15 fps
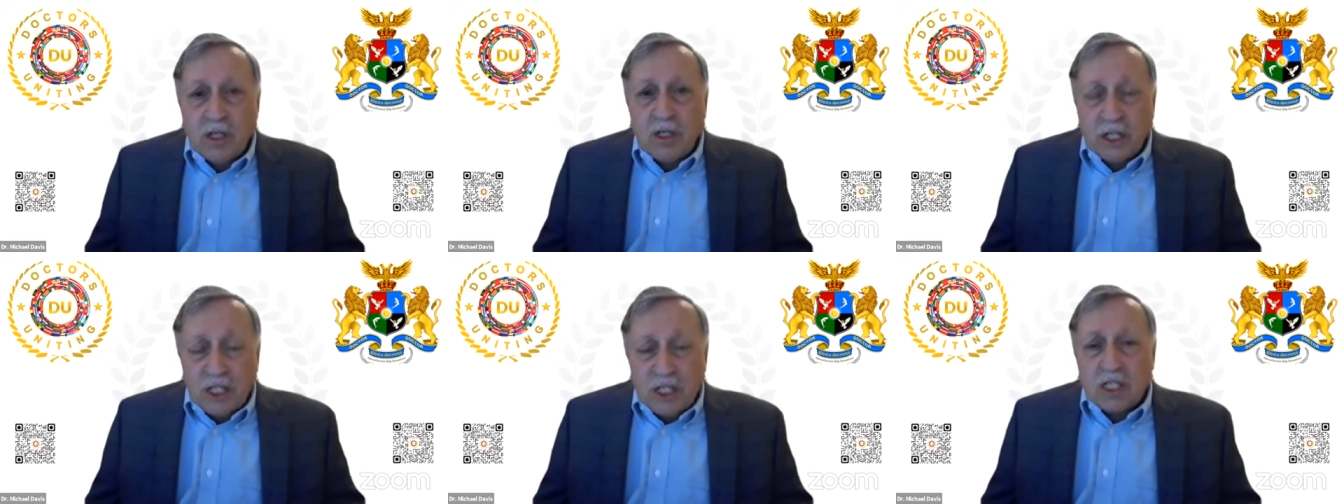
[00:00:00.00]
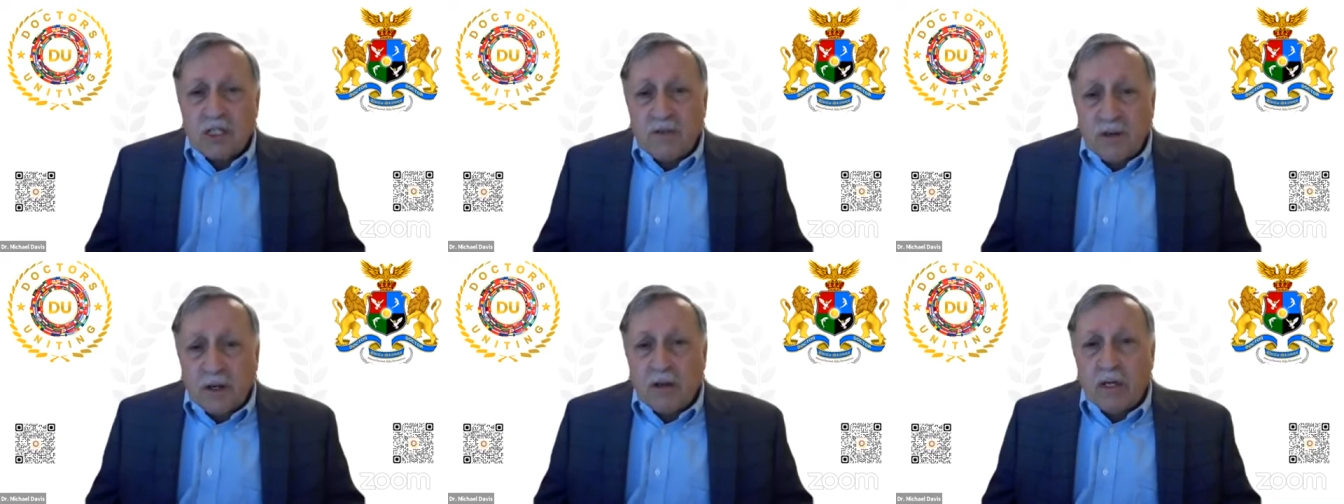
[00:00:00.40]
This is
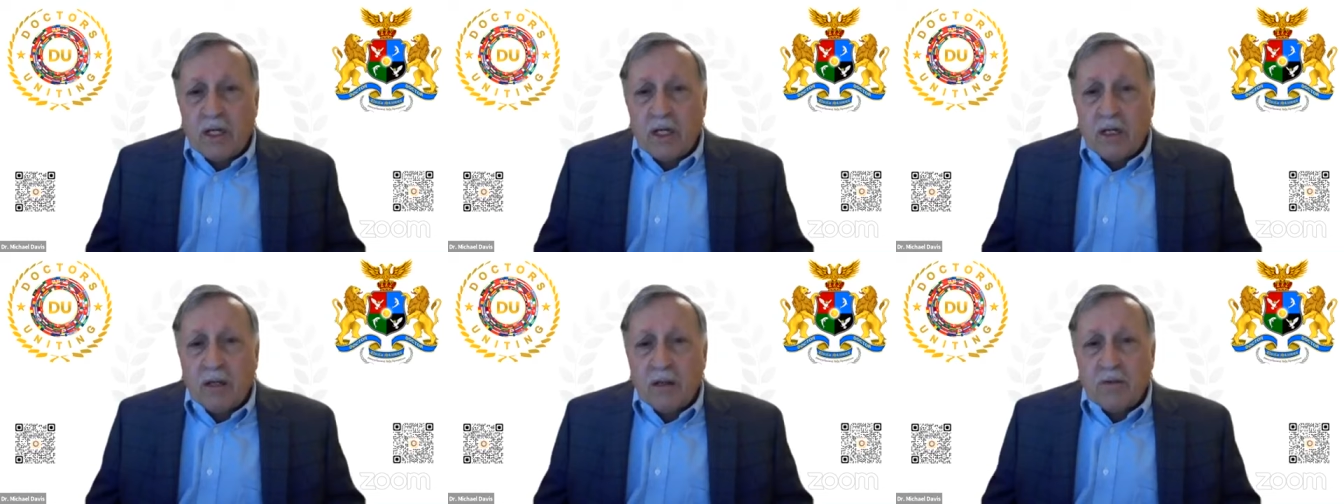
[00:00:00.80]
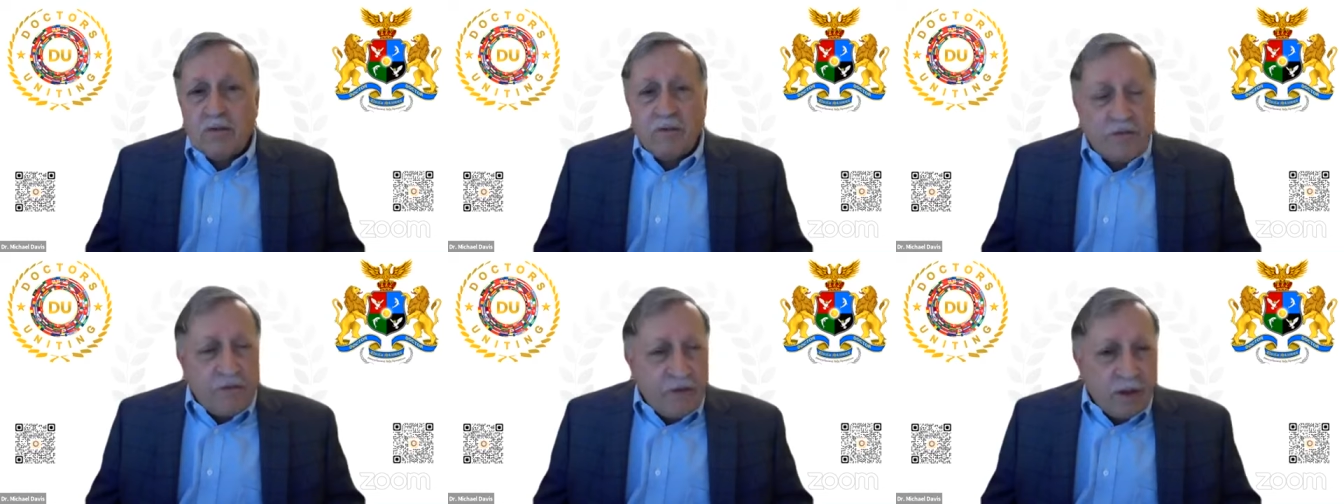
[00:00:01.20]
very,
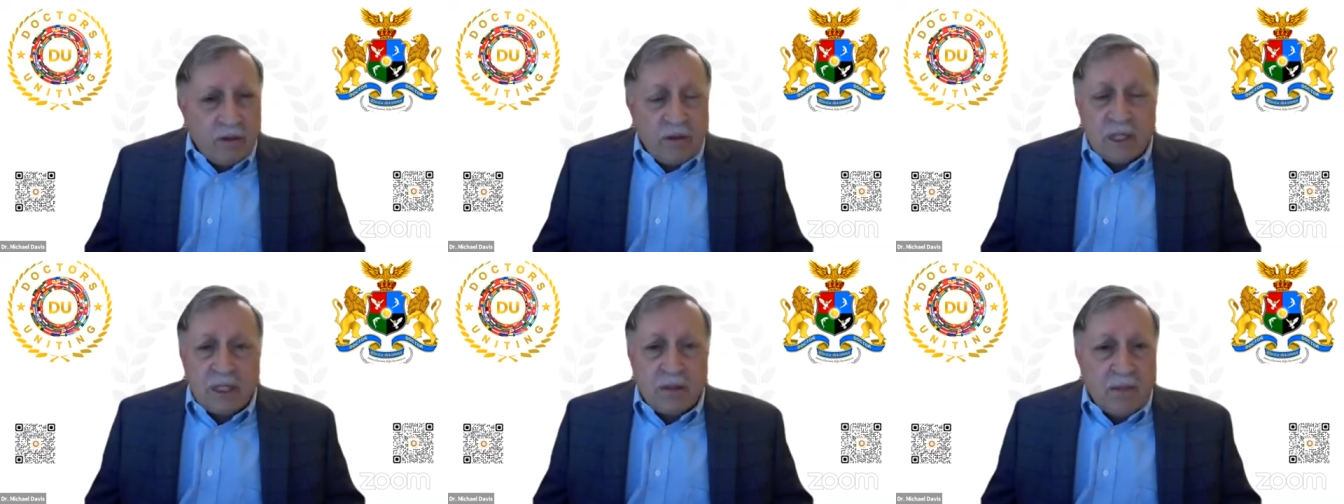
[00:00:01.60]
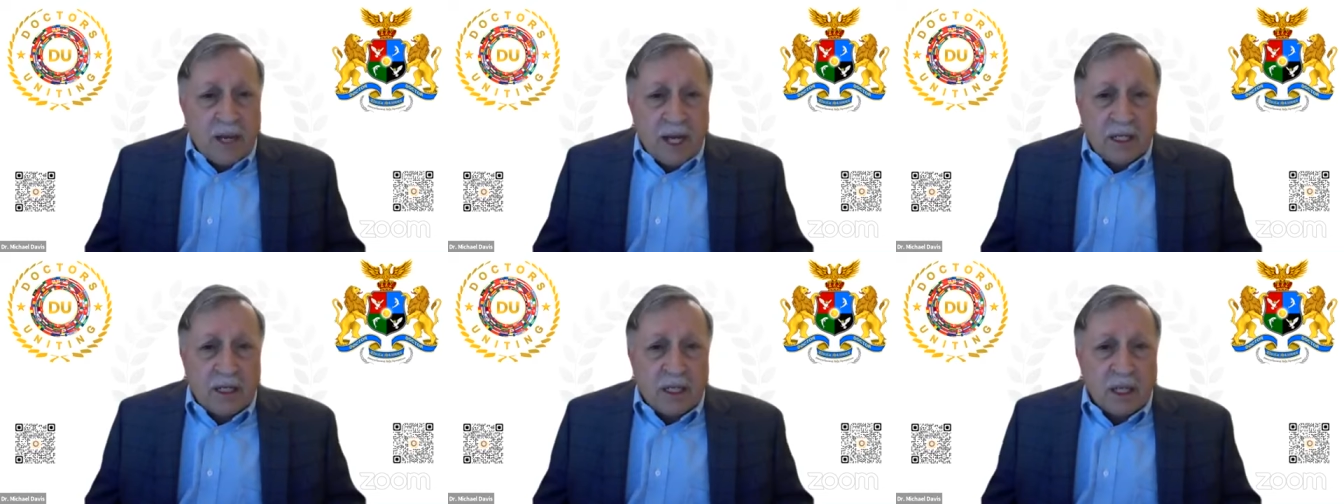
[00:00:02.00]
very
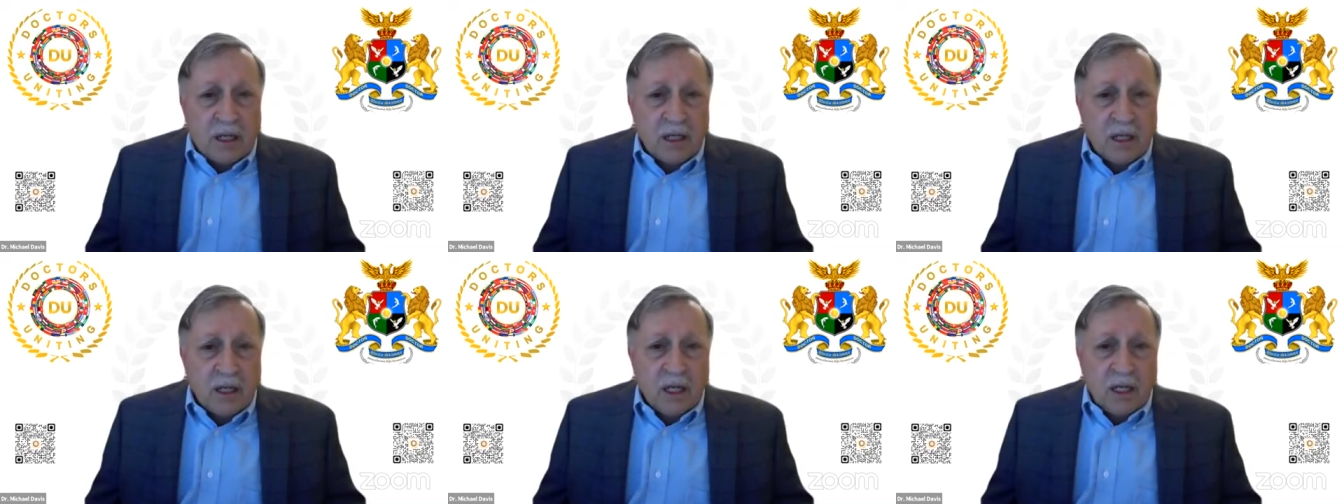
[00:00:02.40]
demanding.